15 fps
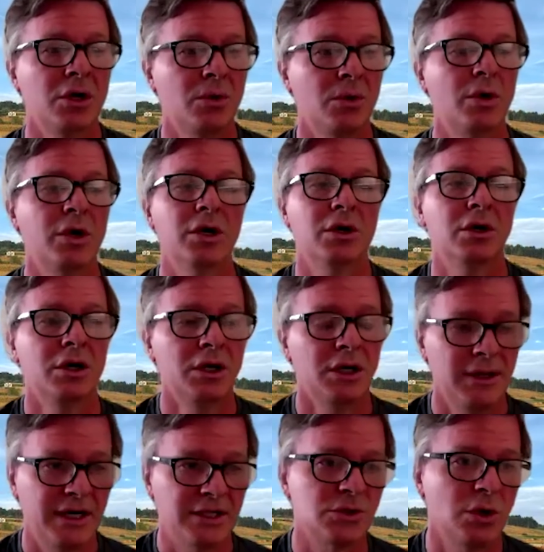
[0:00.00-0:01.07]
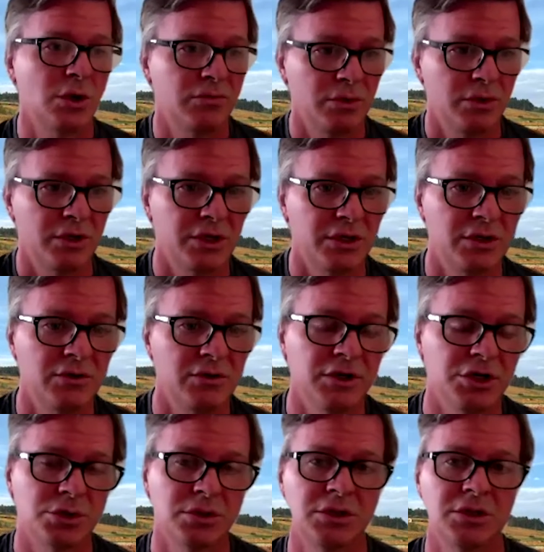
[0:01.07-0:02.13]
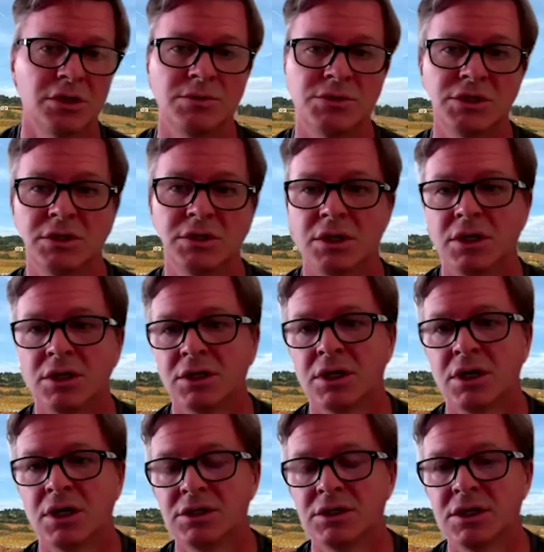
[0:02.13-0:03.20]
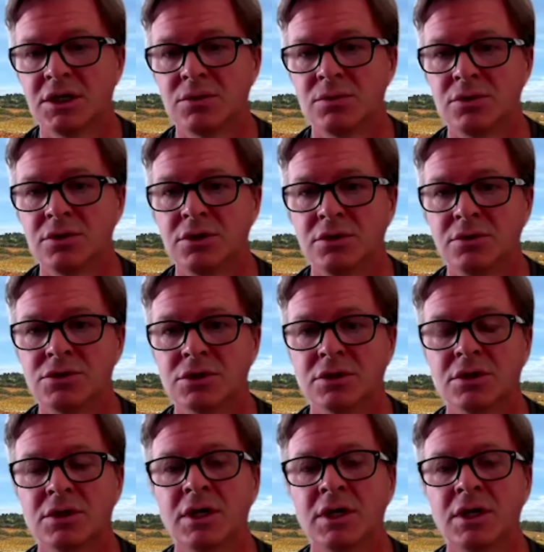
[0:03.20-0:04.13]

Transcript: where that software then eventually comes in contact with the user.